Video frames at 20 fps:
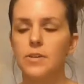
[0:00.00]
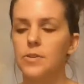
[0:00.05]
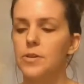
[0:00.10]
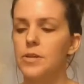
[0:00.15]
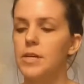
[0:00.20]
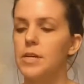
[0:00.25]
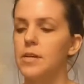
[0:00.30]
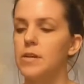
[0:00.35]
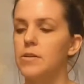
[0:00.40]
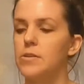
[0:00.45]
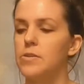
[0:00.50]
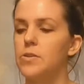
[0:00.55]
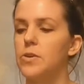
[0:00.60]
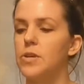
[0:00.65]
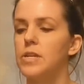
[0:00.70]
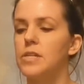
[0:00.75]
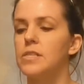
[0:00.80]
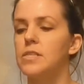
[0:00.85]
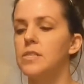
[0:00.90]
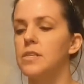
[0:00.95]
under here, so you
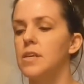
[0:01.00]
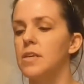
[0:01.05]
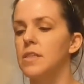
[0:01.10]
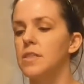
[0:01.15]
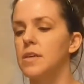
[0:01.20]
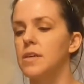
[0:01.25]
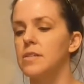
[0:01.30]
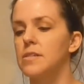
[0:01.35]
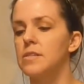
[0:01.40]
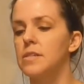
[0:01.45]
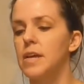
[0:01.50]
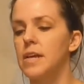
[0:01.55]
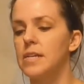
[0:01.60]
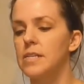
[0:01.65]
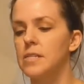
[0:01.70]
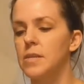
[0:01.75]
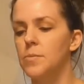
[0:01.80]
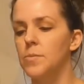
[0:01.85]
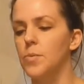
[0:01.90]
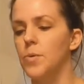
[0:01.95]
can see things
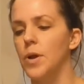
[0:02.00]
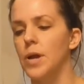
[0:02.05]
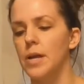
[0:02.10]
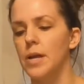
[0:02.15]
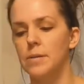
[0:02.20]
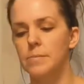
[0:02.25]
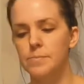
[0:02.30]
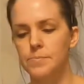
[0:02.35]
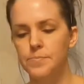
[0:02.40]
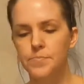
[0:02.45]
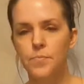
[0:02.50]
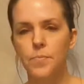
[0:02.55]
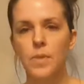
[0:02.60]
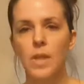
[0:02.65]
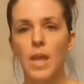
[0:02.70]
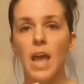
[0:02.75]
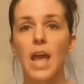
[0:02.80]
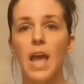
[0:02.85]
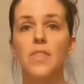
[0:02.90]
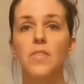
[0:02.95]
nice and bright.
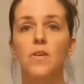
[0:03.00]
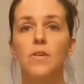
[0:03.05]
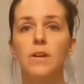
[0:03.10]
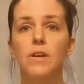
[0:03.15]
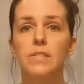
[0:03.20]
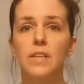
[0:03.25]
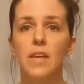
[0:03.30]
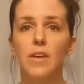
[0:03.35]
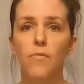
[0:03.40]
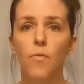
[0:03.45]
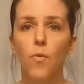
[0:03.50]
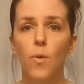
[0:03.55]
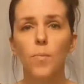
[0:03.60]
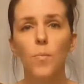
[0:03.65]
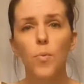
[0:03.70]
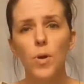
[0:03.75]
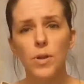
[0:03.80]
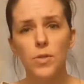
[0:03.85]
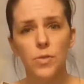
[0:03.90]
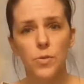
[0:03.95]
And there is a
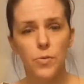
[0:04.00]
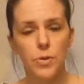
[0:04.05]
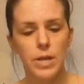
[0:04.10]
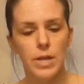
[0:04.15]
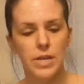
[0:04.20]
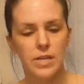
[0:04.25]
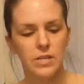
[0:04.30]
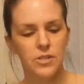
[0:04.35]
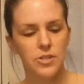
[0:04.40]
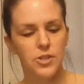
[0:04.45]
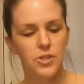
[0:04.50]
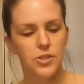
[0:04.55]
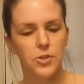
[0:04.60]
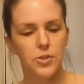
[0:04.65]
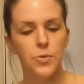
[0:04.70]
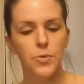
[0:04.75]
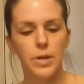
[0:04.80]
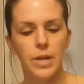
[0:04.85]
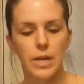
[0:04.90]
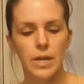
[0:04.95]
4.3 inch
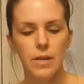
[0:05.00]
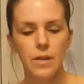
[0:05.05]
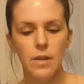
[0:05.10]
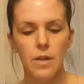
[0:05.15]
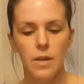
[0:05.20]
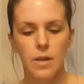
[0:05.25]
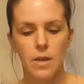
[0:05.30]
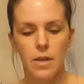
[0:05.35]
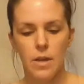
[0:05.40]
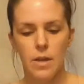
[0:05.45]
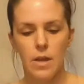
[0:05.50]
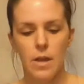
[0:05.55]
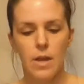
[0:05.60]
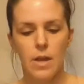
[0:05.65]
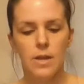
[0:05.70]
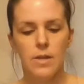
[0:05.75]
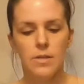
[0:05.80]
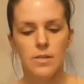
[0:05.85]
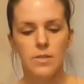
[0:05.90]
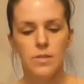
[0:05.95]
screen,
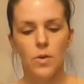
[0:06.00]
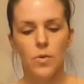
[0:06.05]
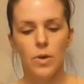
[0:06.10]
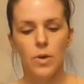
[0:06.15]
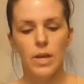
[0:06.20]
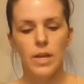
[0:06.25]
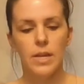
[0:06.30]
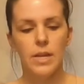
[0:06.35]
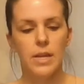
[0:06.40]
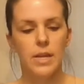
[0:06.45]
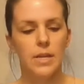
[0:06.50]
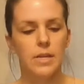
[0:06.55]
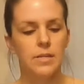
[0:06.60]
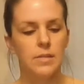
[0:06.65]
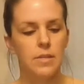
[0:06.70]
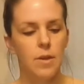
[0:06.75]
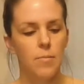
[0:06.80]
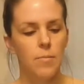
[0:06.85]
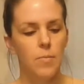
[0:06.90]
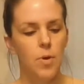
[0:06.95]
so it
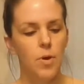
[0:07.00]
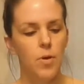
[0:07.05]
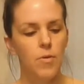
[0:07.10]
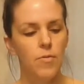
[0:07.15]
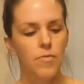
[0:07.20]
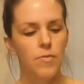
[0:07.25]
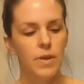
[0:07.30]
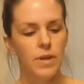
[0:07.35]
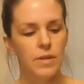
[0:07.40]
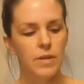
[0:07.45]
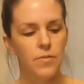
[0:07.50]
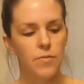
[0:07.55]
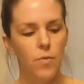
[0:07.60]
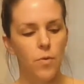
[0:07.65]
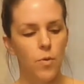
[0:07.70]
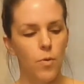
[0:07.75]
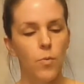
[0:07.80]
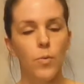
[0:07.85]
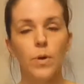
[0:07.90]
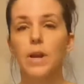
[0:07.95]
is perfect
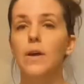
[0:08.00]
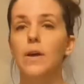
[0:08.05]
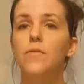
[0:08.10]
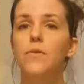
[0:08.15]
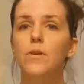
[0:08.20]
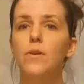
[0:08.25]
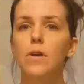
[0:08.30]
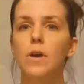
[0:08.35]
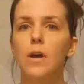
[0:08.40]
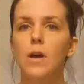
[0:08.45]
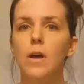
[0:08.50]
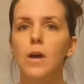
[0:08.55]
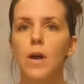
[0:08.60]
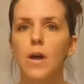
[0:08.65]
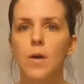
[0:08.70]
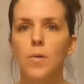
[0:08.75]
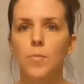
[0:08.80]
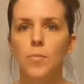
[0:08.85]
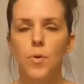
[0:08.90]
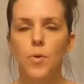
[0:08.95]
for whatever
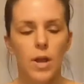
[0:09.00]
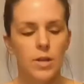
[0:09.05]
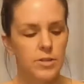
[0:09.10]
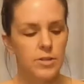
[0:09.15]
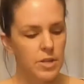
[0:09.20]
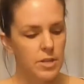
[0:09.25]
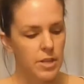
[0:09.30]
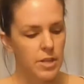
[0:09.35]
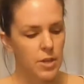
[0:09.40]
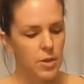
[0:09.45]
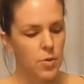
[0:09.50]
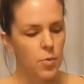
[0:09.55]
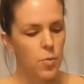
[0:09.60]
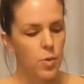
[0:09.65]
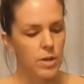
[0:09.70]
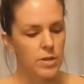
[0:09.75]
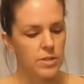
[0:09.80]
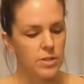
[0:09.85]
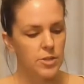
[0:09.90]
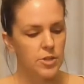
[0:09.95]
project that you
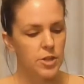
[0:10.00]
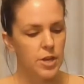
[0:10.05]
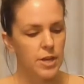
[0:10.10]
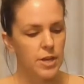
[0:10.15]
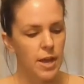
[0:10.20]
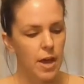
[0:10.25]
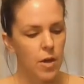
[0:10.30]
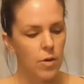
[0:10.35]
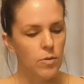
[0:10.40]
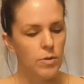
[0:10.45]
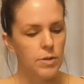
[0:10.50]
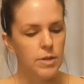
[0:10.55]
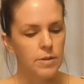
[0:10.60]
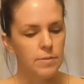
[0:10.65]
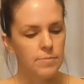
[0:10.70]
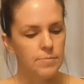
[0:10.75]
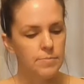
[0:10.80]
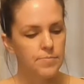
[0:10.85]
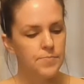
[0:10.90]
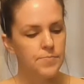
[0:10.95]
want to check out,
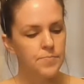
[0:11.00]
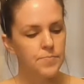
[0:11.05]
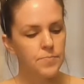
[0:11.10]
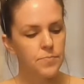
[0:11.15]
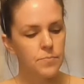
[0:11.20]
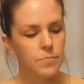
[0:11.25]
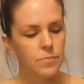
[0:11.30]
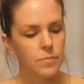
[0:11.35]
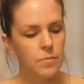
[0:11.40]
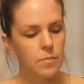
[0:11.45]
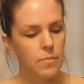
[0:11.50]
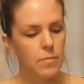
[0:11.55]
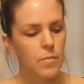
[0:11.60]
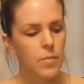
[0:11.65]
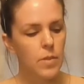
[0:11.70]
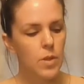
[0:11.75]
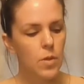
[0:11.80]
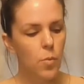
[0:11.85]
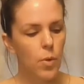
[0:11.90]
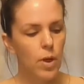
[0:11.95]

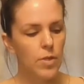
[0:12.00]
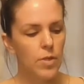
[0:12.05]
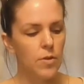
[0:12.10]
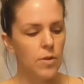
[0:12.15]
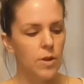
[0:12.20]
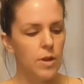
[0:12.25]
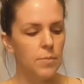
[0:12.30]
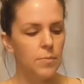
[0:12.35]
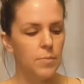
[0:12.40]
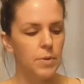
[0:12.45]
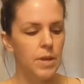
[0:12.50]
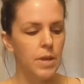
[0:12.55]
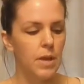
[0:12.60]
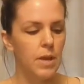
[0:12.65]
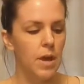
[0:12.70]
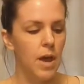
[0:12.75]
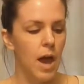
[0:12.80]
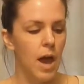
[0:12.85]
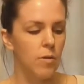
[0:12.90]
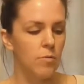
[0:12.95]
whether it
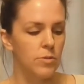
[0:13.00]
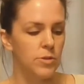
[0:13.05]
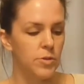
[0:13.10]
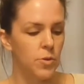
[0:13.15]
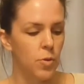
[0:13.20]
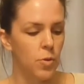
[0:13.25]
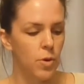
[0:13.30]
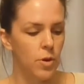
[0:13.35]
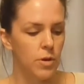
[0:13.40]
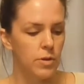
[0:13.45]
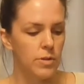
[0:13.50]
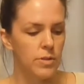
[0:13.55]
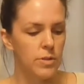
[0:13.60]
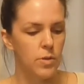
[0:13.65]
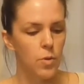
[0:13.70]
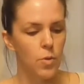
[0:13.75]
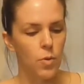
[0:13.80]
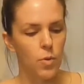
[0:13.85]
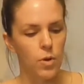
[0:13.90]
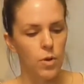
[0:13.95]
be outdoors
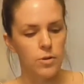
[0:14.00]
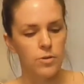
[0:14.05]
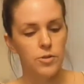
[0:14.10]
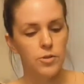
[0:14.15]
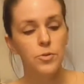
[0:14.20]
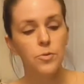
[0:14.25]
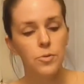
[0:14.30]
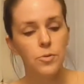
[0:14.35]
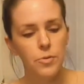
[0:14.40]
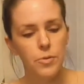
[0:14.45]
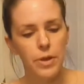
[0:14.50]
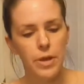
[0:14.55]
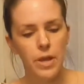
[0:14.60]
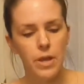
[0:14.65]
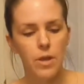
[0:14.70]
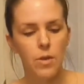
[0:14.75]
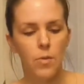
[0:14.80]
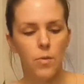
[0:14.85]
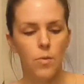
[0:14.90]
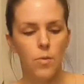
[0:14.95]
or
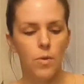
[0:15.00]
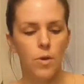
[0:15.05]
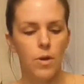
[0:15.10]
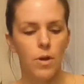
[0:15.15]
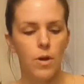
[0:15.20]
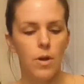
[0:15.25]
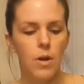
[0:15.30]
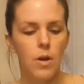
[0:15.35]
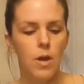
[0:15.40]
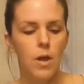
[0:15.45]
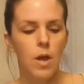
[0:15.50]
jewelry or